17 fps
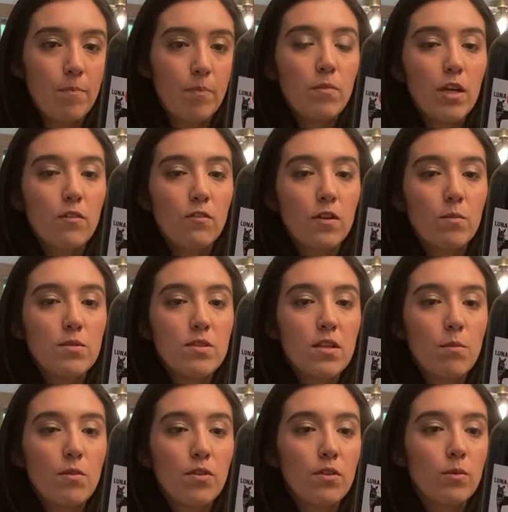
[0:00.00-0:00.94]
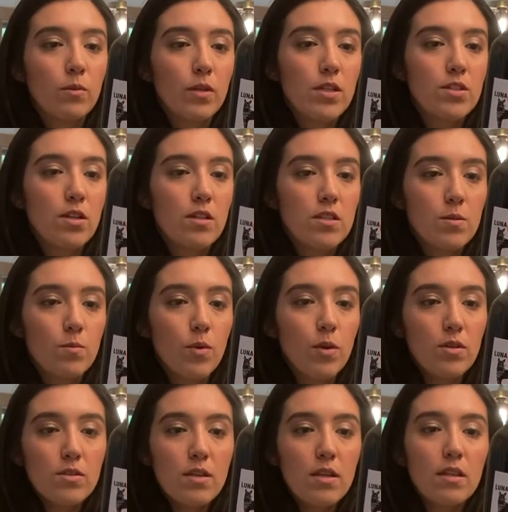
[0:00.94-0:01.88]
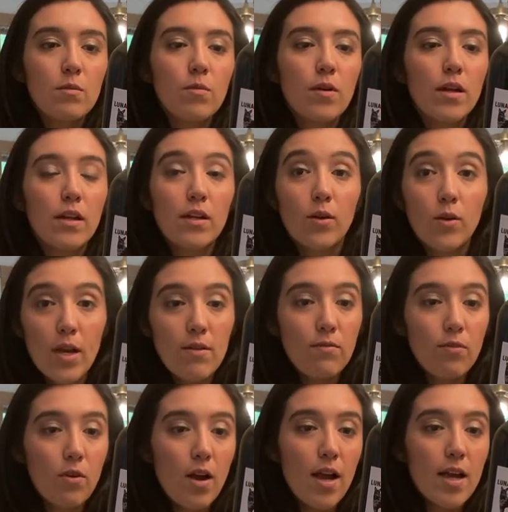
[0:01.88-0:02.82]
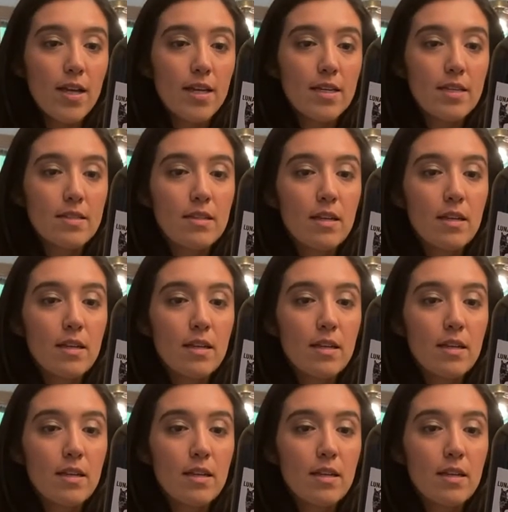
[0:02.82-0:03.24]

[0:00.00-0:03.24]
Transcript: Made from some of the region's most celebrated grape varieties,